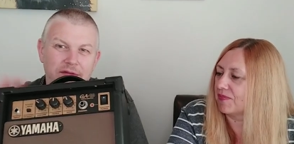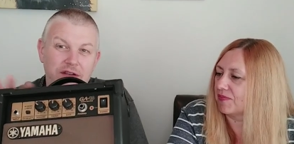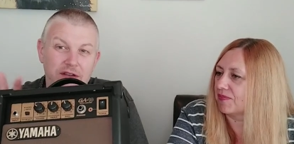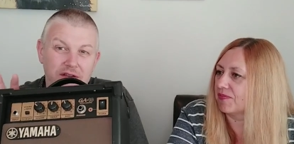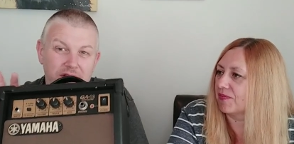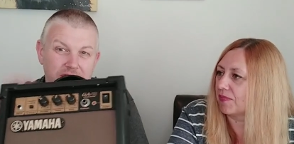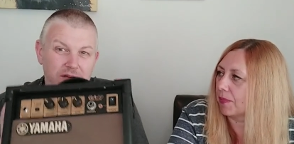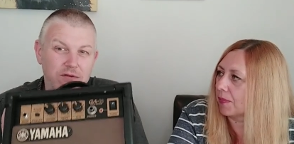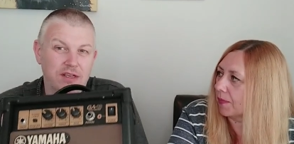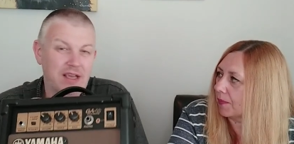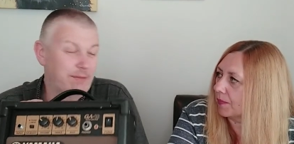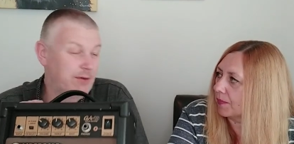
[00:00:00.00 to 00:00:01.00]
Speaker 1: we haven't
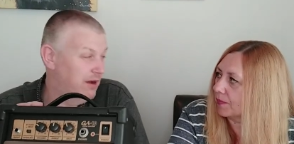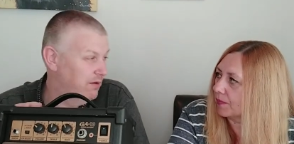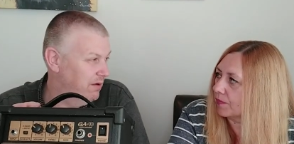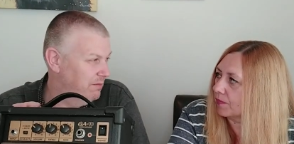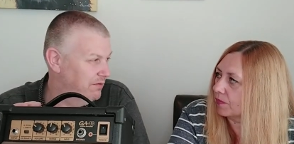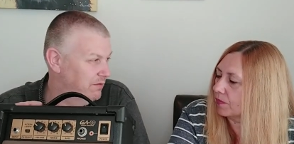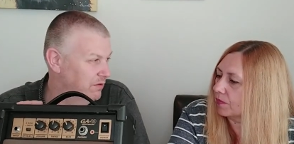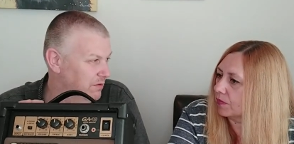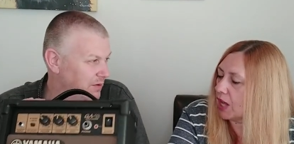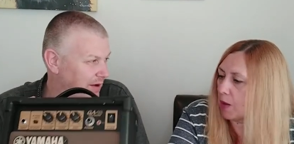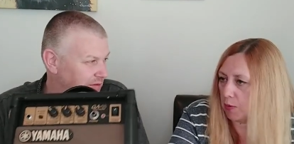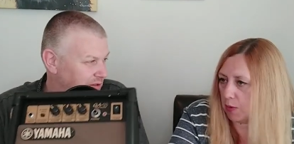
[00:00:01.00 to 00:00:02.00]
sold a Yamaha one before.
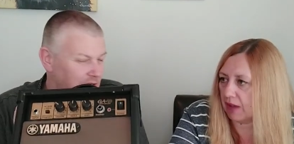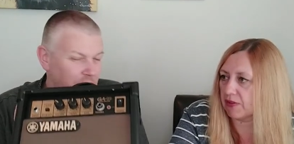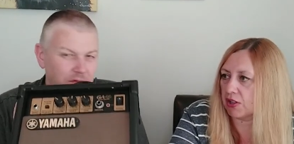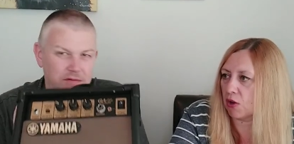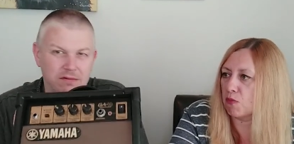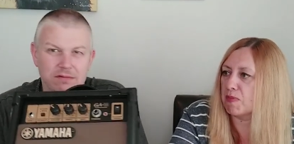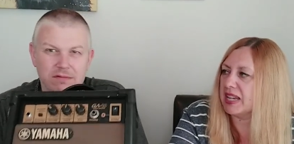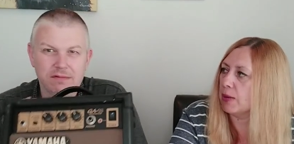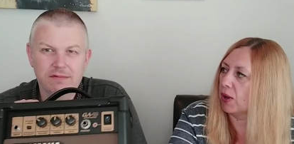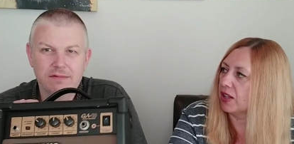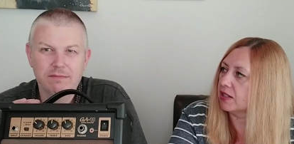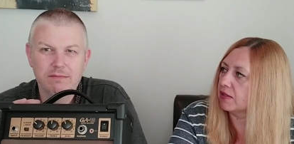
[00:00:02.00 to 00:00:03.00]
But no, we have, we sold, have sold
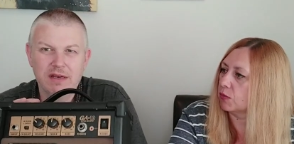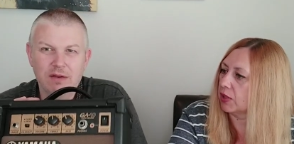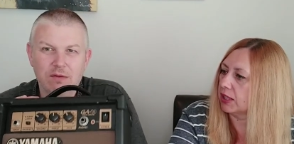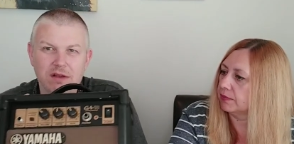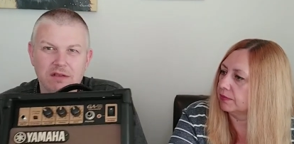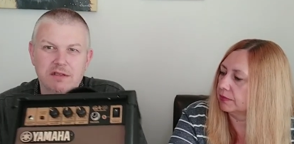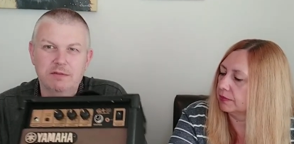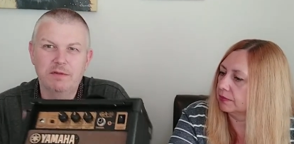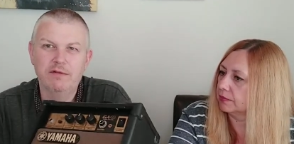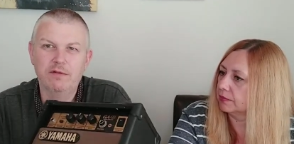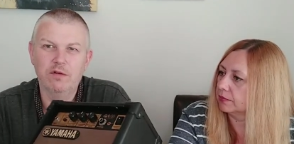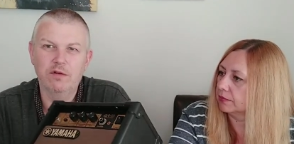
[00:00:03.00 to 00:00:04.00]
mini ones. Mini we? ones
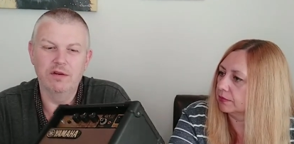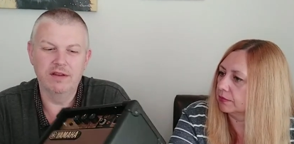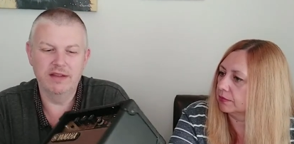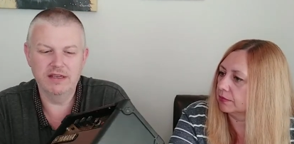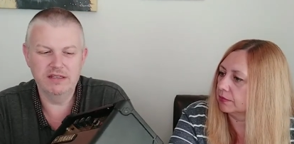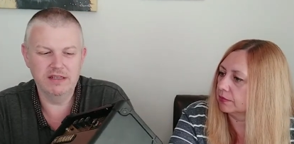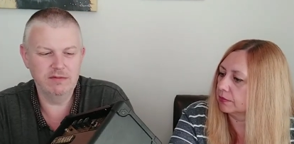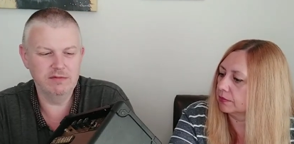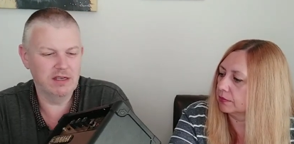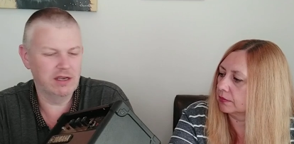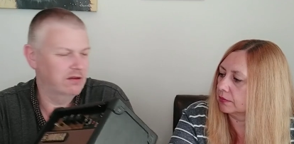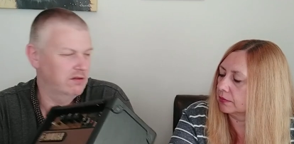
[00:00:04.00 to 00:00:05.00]
before, and they seem
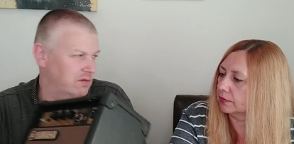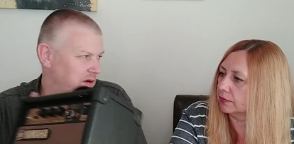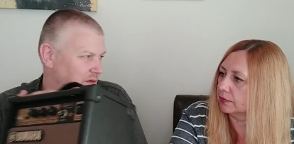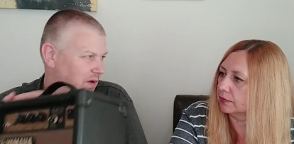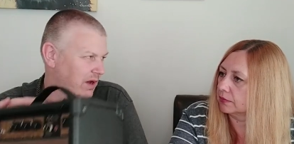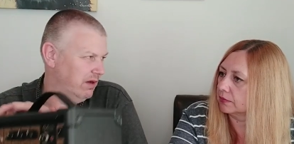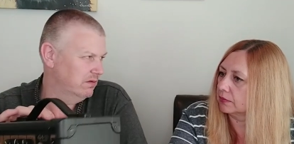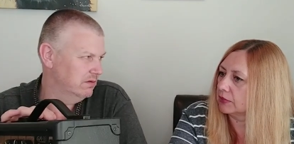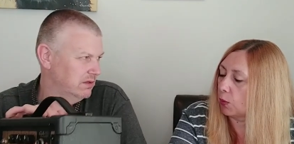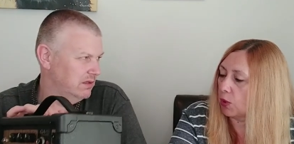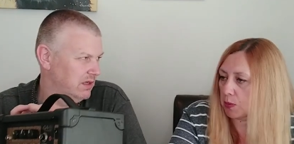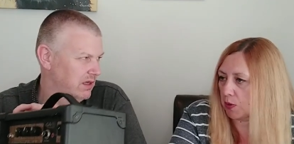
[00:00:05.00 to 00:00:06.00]
to go quite
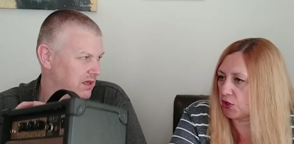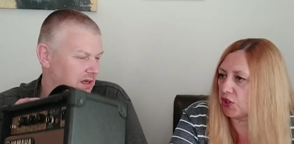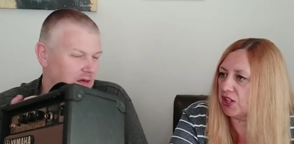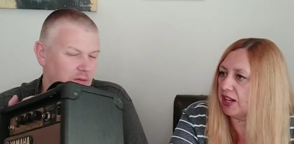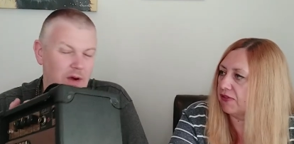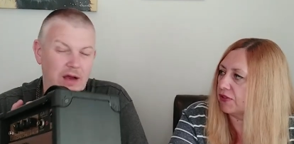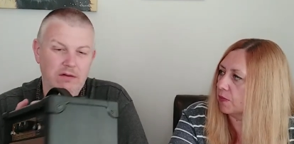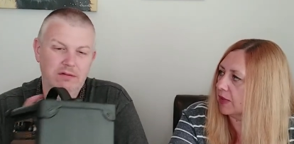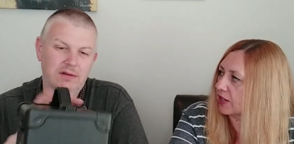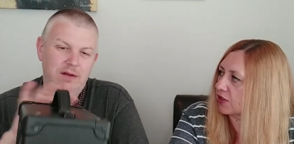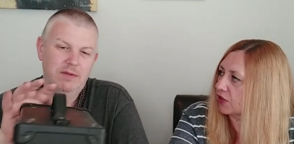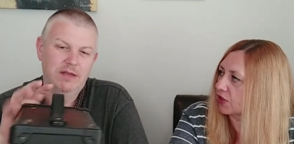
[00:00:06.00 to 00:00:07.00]
well.
Speaker 2: Well, I suppose you can lift well,
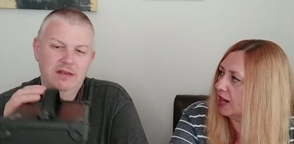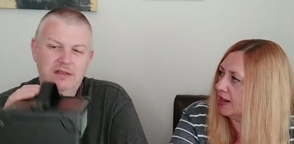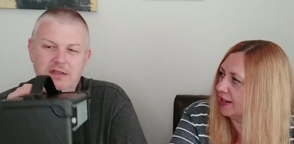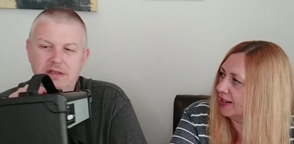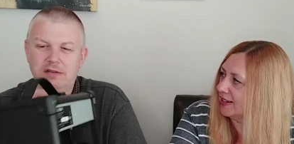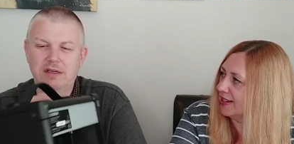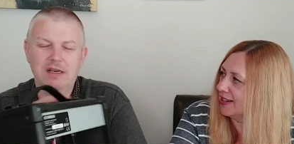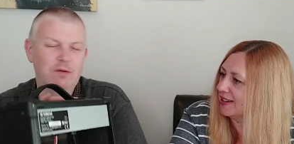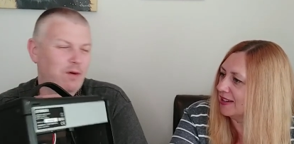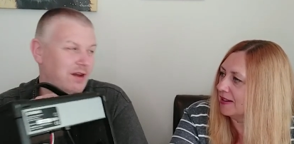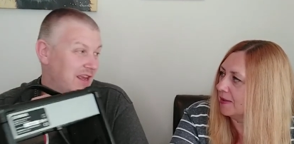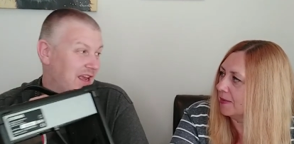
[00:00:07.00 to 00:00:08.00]
them. Well, I mean, it's, a
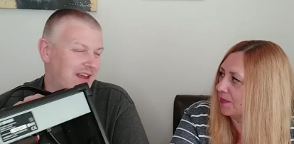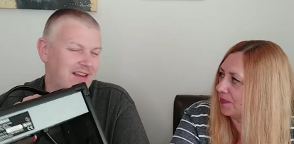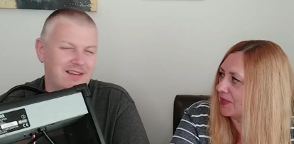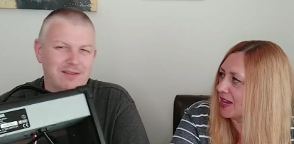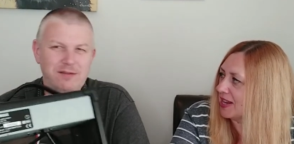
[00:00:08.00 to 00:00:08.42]
little. Yeah,